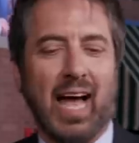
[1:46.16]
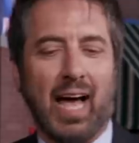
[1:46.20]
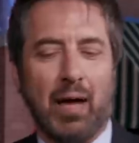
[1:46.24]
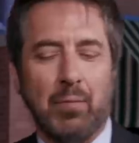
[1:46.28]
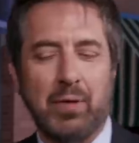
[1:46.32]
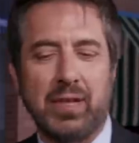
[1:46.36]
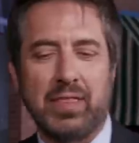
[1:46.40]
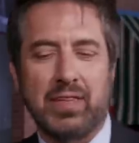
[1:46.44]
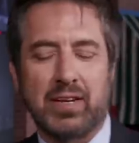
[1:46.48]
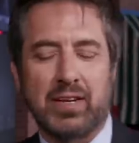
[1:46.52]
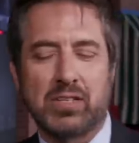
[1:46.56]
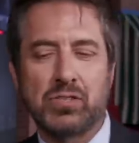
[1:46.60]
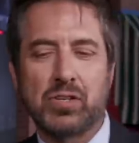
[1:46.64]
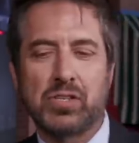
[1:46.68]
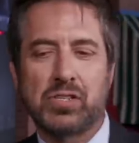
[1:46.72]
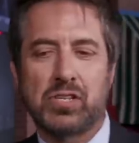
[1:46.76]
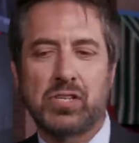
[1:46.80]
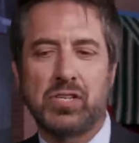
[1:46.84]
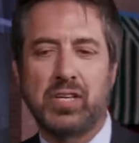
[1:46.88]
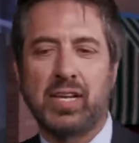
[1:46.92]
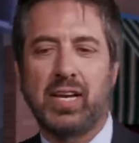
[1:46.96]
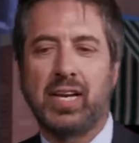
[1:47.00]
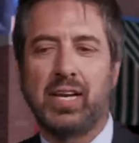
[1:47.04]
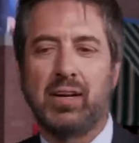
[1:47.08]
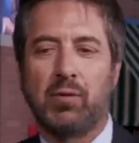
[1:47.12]
The
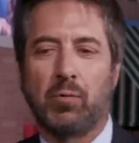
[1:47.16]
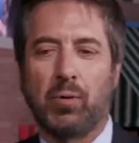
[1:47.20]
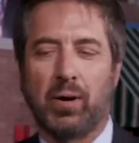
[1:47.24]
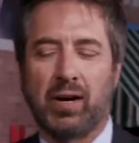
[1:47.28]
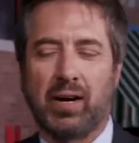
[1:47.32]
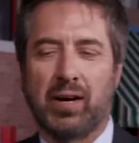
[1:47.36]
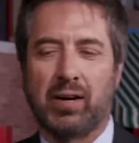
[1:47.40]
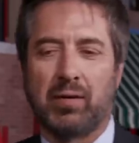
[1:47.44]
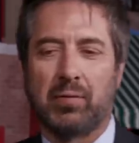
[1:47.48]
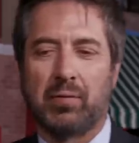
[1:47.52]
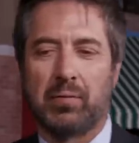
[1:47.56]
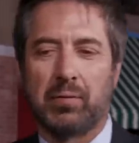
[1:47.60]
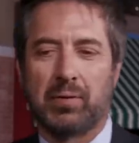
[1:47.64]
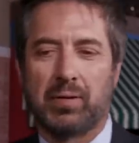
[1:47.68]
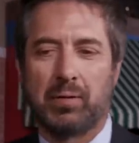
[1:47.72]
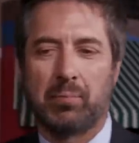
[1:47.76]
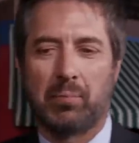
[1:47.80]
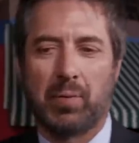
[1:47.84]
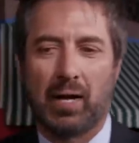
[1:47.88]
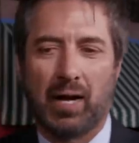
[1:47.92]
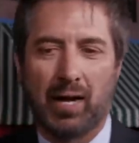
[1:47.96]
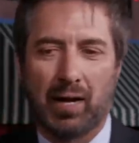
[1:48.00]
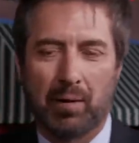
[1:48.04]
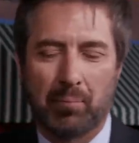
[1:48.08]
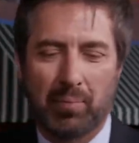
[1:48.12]
program concluded that
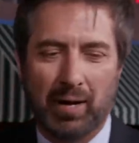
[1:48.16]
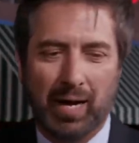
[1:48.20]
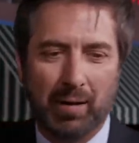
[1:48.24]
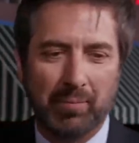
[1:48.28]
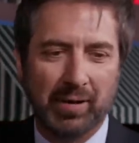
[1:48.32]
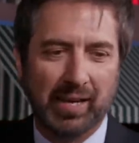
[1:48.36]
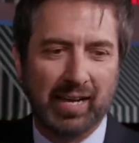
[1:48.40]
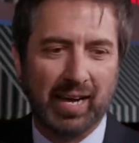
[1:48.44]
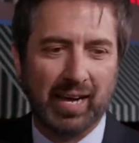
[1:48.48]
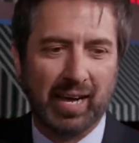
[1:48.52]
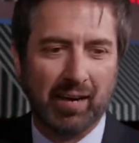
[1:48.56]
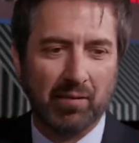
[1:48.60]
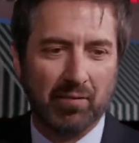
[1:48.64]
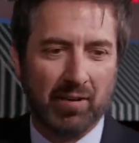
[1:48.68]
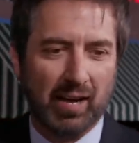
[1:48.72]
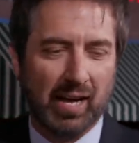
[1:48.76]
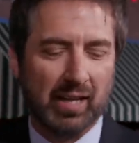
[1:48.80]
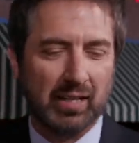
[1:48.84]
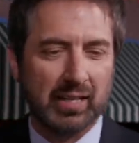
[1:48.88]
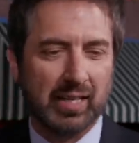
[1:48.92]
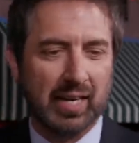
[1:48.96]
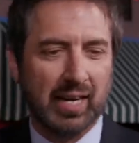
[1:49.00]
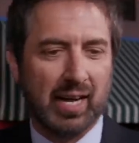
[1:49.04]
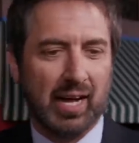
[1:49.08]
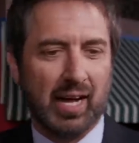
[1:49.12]
this wasn't the greatest
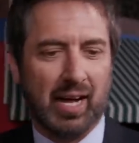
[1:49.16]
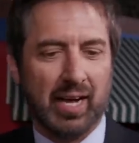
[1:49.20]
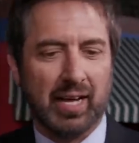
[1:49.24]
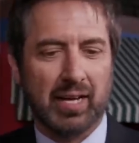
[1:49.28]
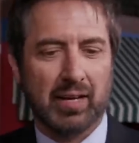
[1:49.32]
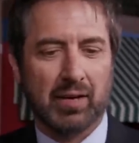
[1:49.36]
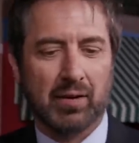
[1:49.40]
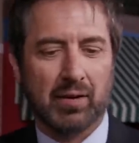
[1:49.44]
idea,